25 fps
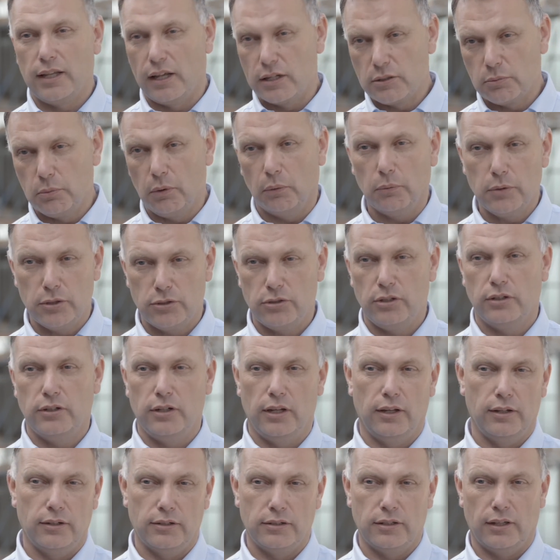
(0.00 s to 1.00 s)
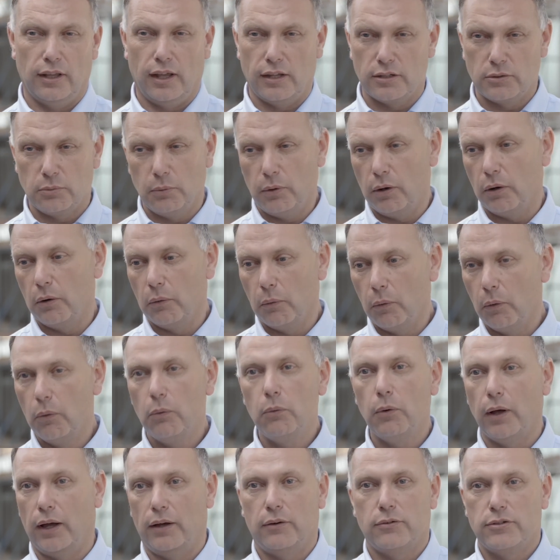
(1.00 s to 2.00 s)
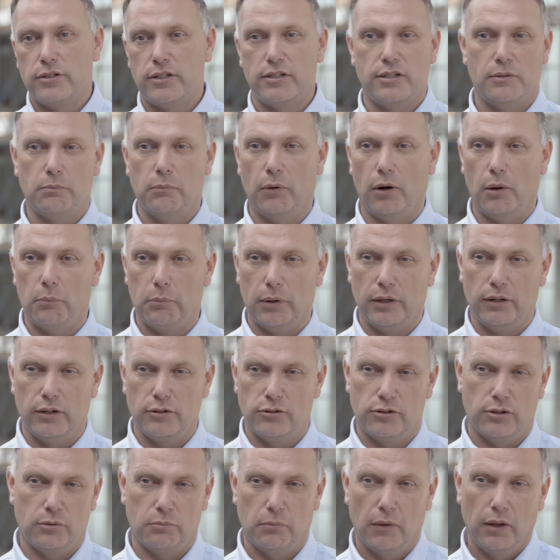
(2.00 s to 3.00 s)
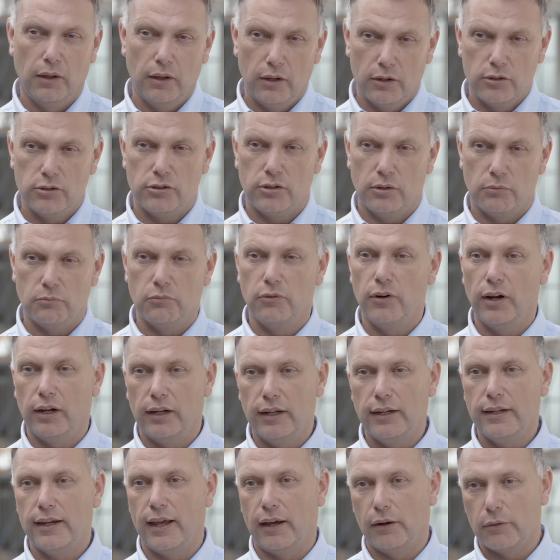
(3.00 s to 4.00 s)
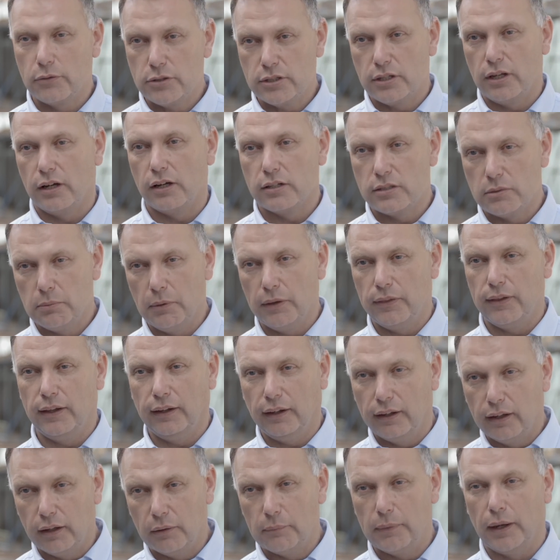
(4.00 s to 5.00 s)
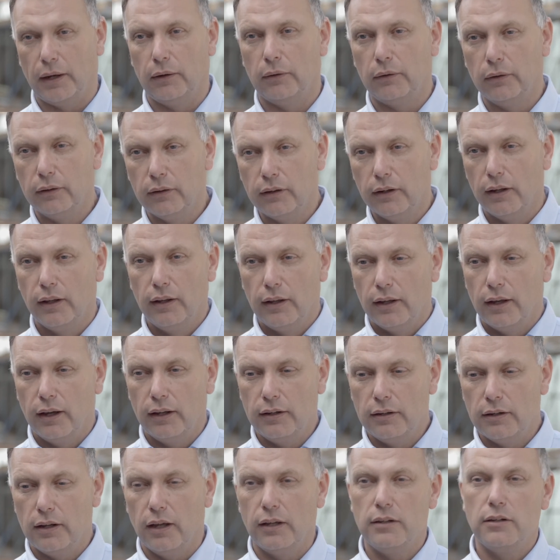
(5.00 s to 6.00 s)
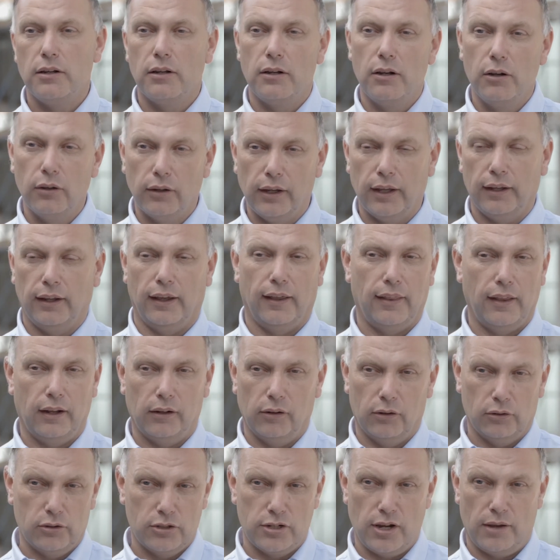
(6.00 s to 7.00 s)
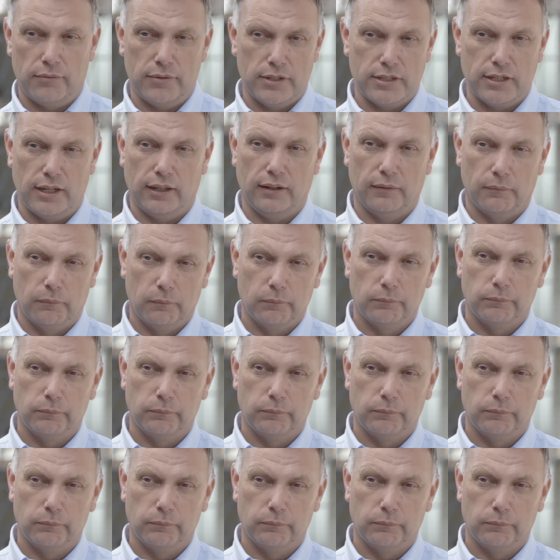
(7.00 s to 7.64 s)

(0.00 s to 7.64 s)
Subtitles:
That's what we should use. That's what all houses, in my opinion, should really now start to be thinking about and looking at that longevity.